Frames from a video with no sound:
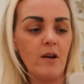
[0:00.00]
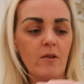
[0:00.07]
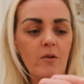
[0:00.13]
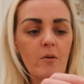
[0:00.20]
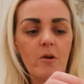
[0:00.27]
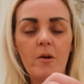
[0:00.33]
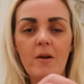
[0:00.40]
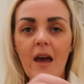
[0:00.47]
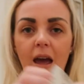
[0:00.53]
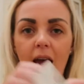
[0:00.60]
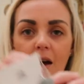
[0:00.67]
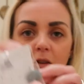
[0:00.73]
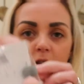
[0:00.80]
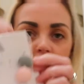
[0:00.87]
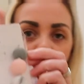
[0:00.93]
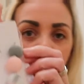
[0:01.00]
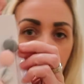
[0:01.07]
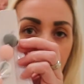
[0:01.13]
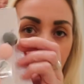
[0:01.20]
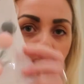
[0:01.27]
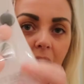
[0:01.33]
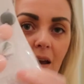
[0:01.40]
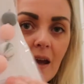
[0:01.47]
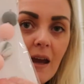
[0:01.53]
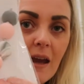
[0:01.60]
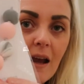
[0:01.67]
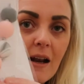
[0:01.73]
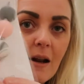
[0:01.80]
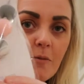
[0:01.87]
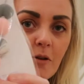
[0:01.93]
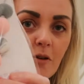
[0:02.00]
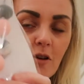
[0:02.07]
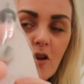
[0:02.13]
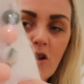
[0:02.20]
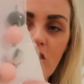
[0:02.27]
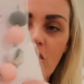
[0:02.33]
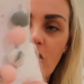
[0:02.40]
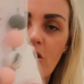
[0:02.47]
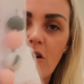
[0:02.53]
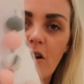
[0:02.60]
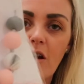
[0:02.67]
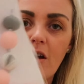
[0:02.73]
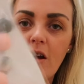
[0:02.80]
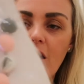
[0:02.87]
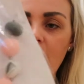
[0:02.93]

So I'm going to get out this little packet, and I'm just going to show you.